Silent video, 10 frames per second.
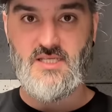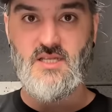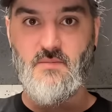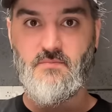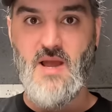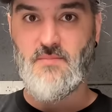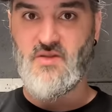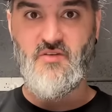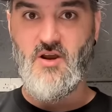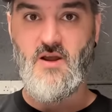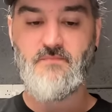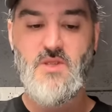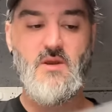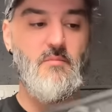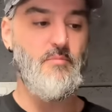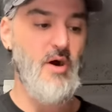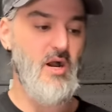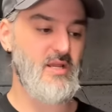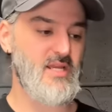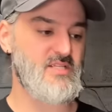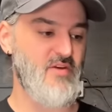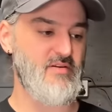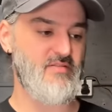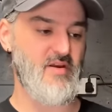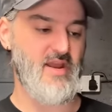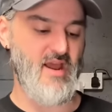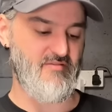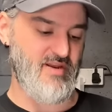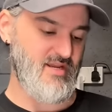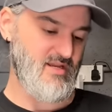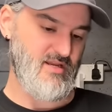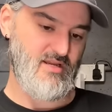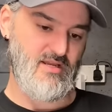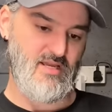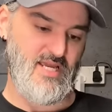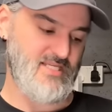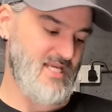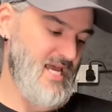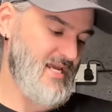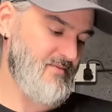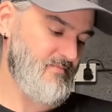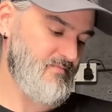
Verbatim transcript: It's an amplifier, but it's very, very heavy. It's a